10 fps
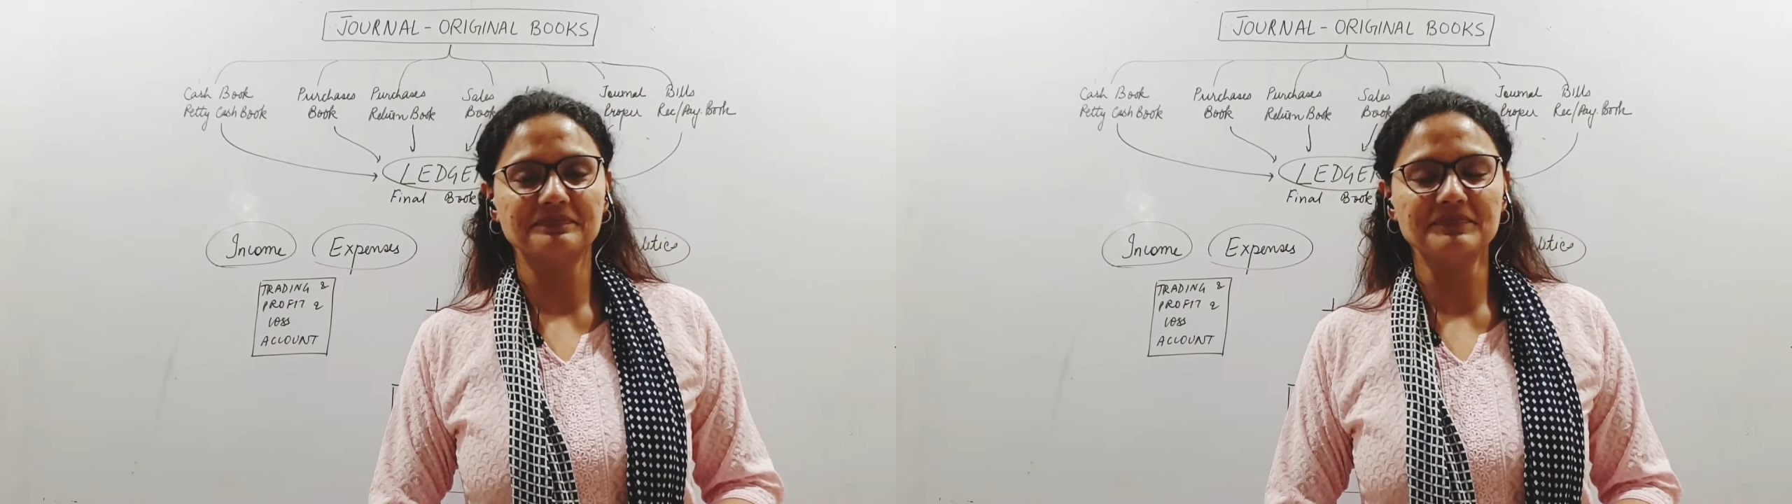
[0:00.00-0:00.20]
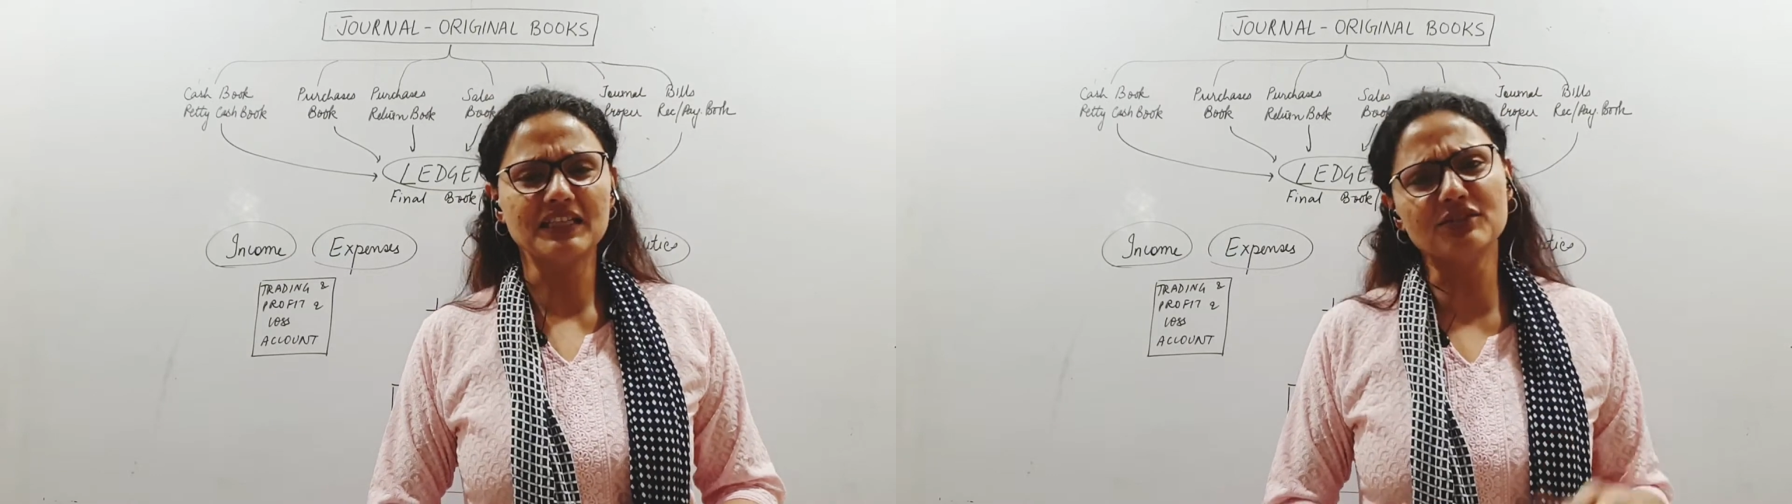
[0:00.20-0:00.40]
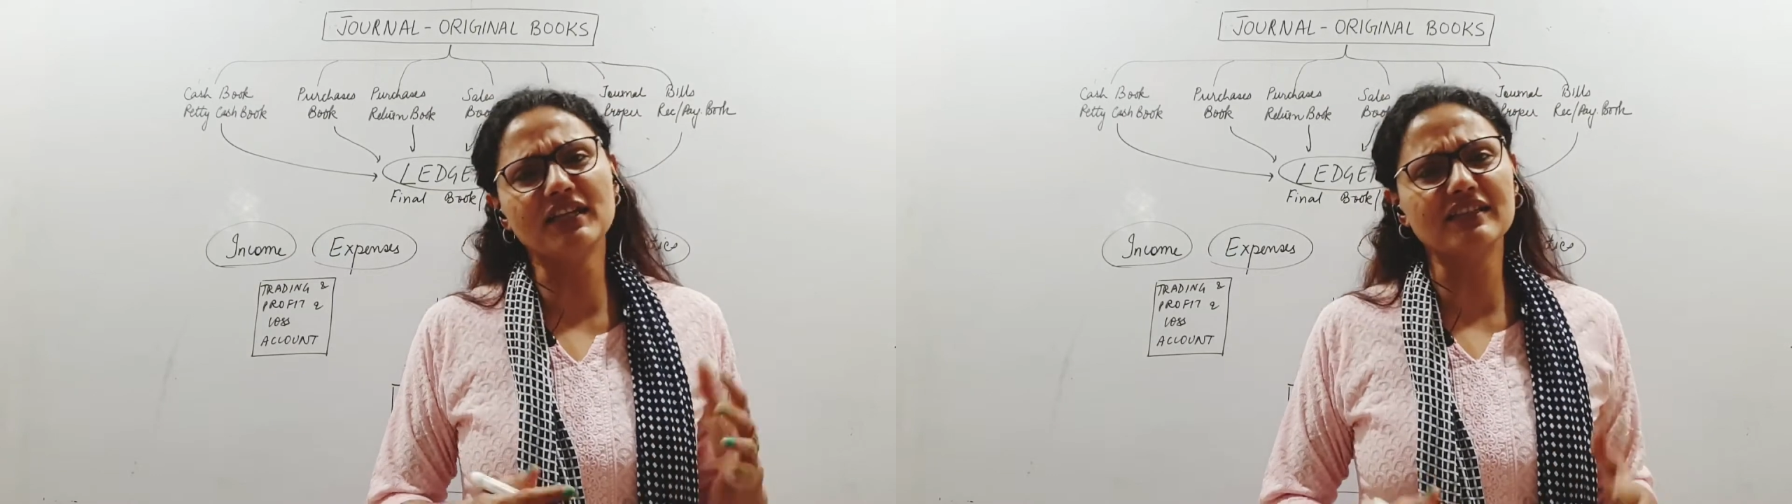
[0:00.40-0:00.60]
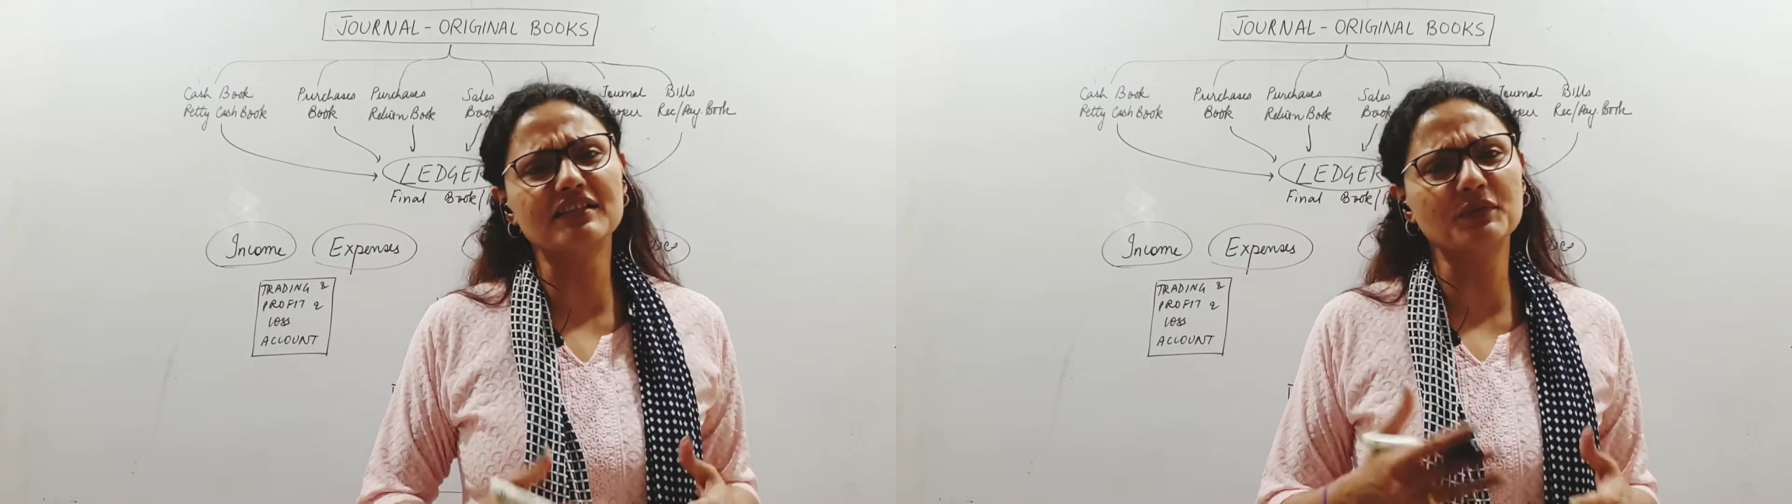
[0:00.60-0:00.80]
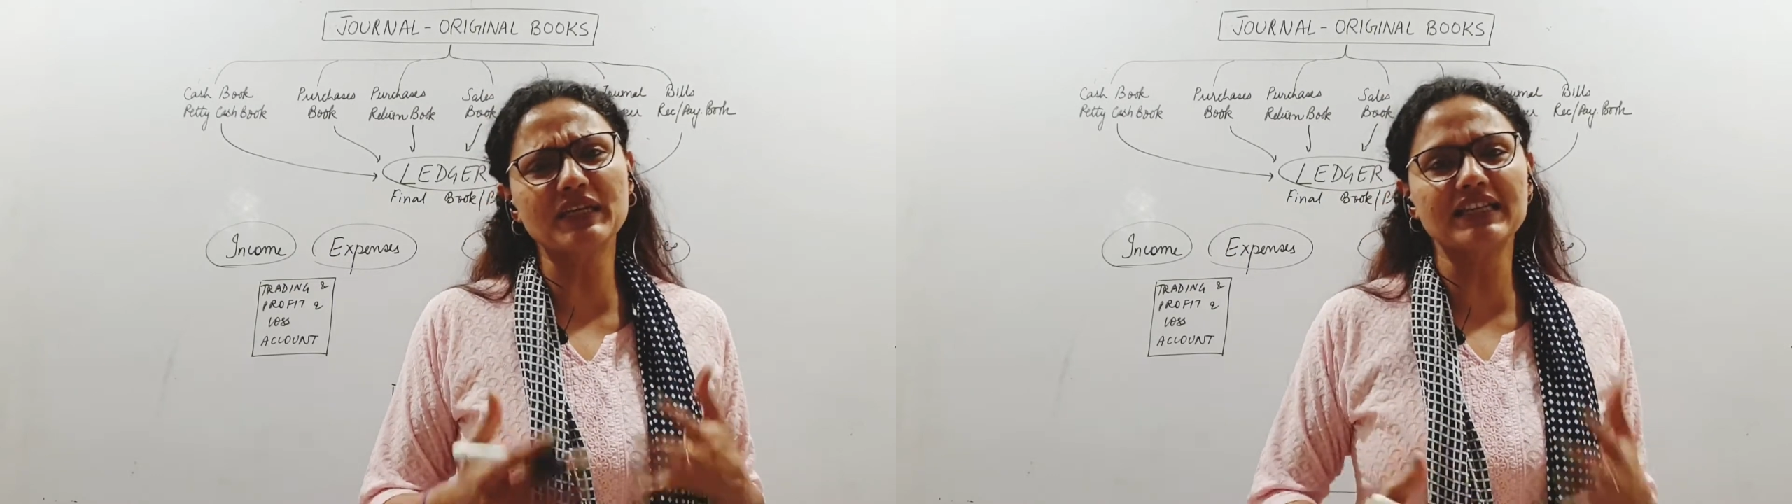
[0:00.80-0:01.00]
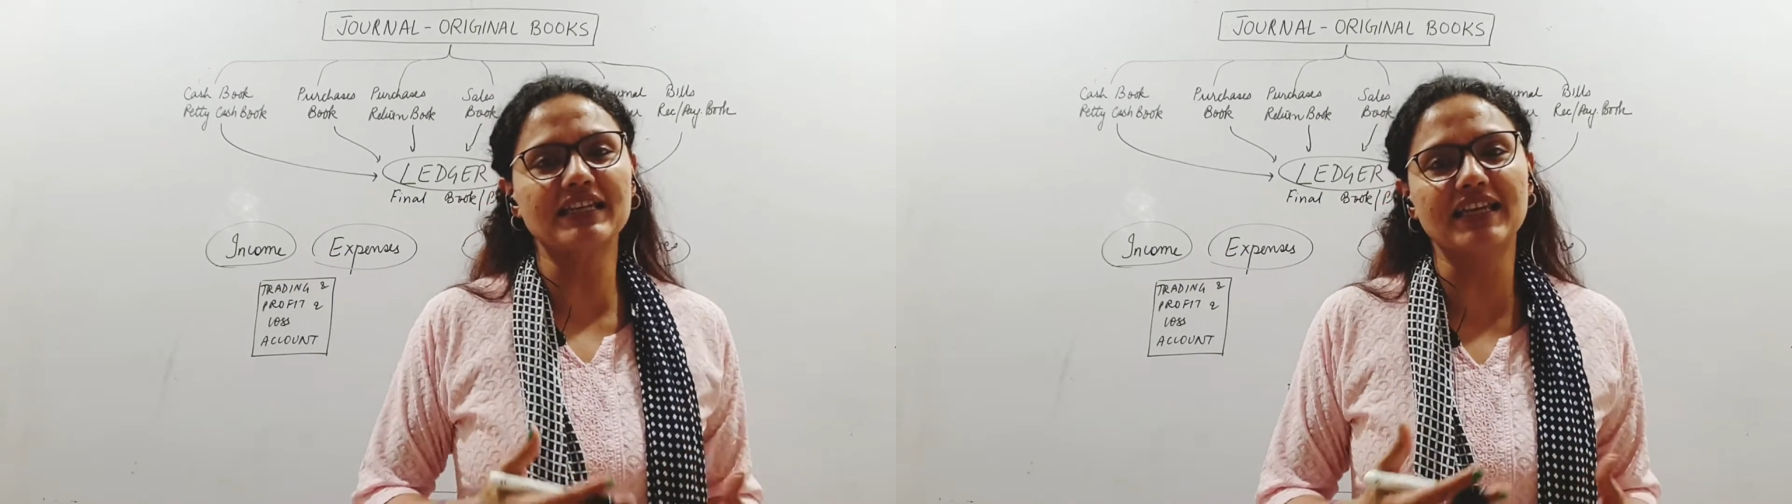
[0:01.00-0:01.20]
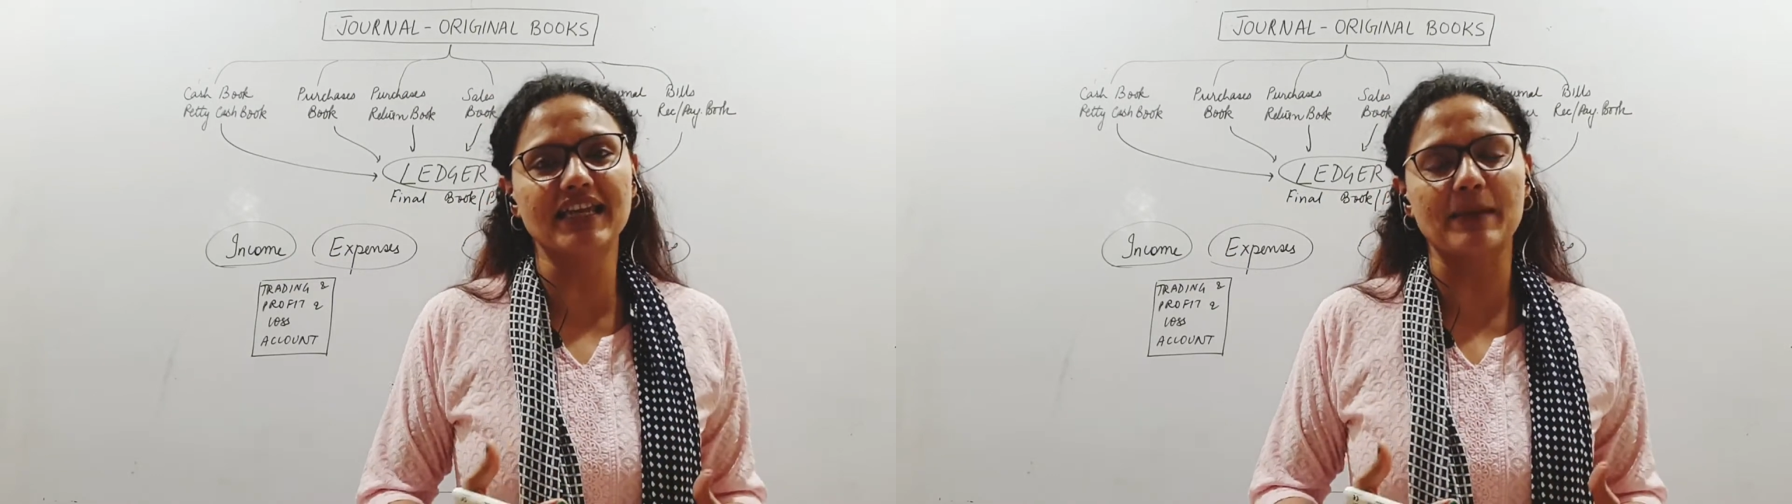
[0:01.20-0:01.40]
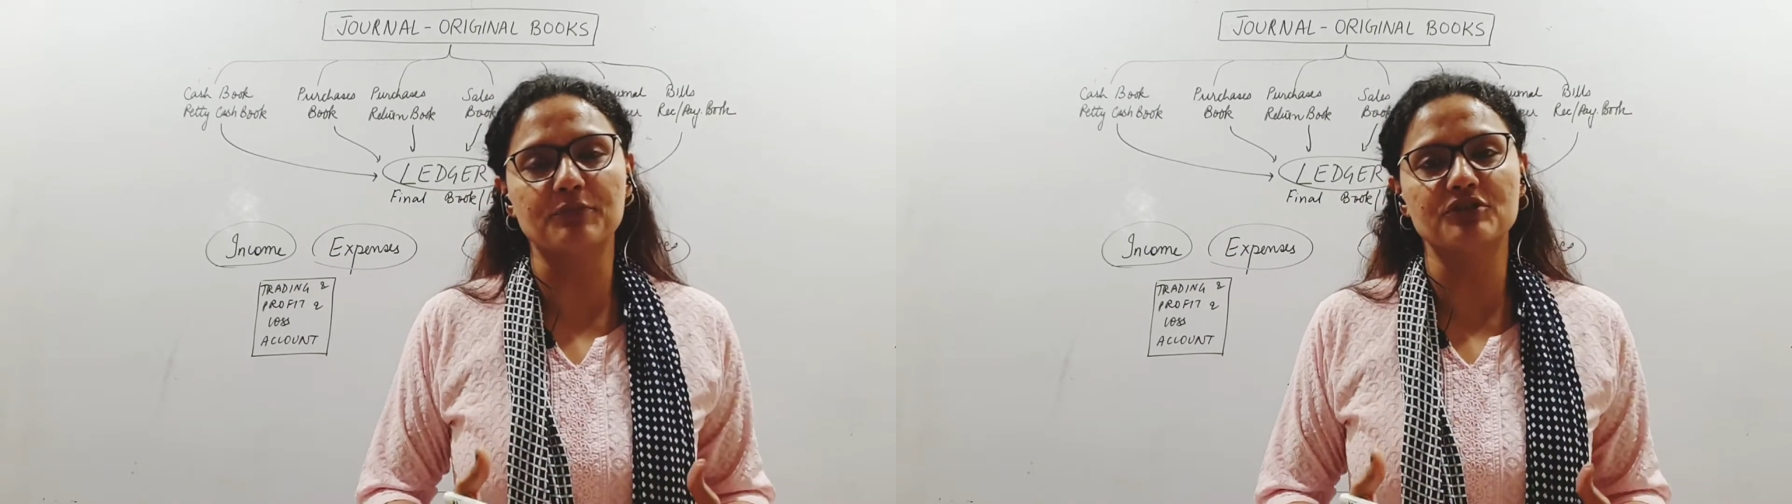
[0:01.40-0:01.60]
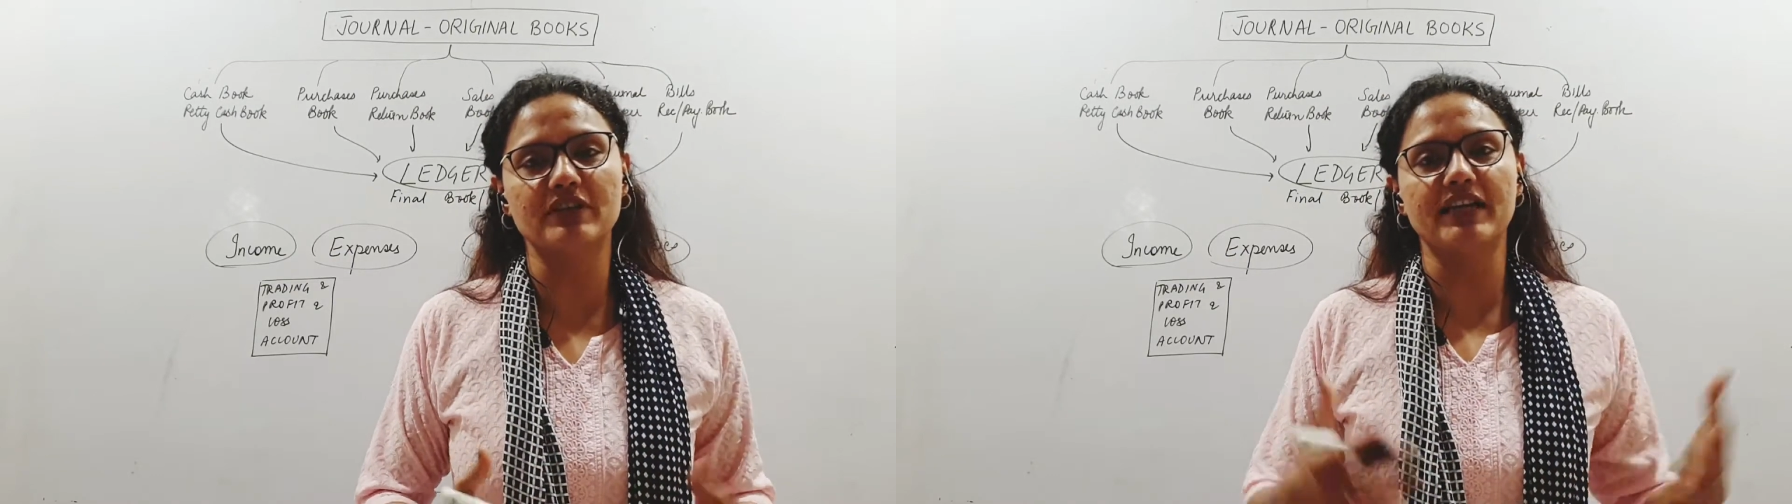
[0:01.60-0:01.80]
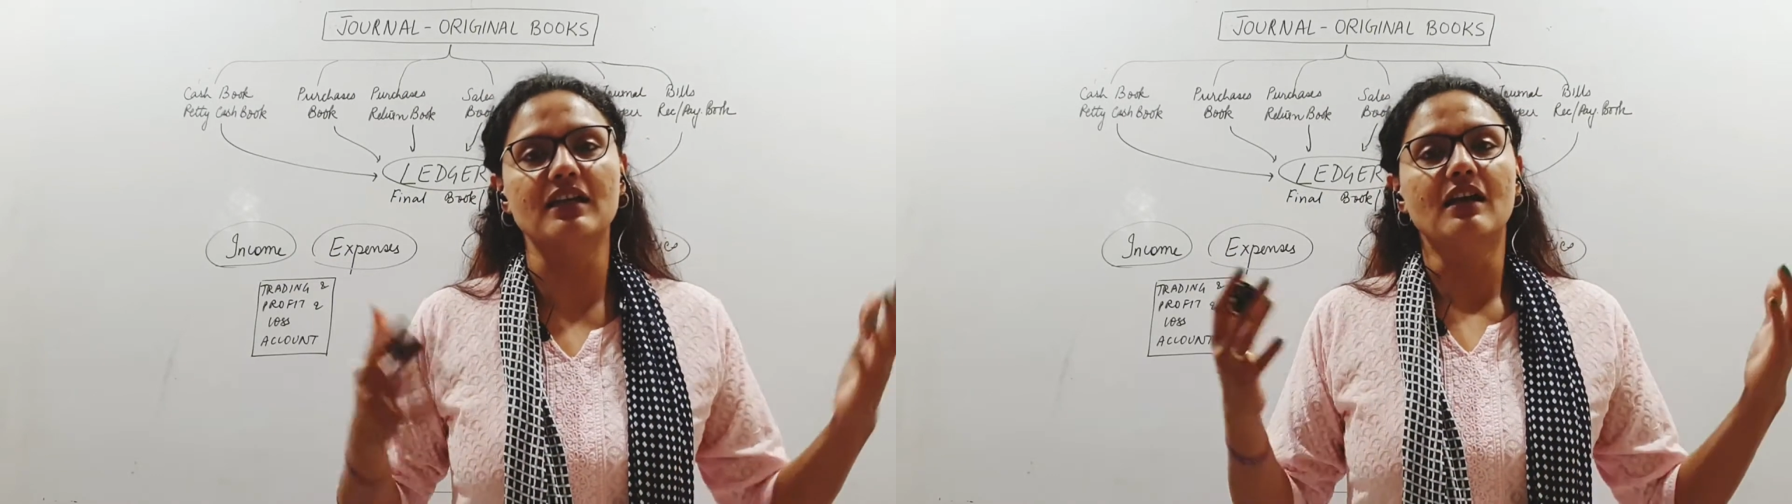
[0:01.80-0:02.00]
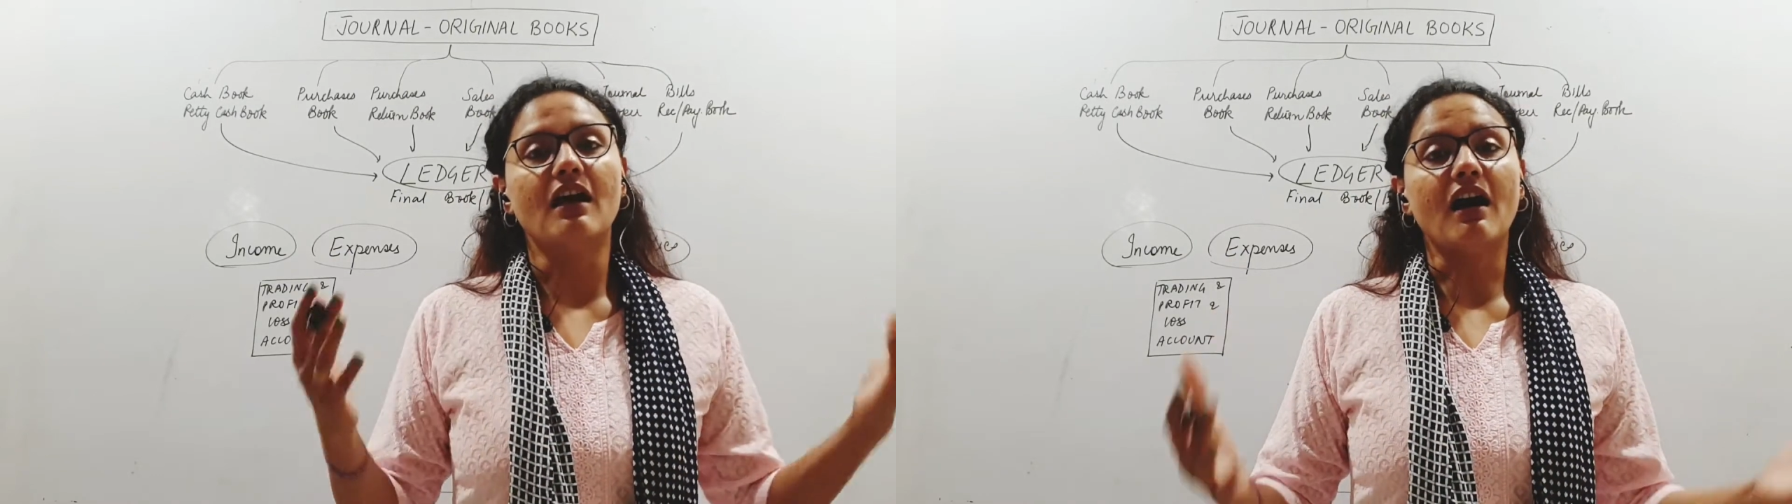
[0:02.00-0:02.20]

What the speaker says: So let us quickly recapitulate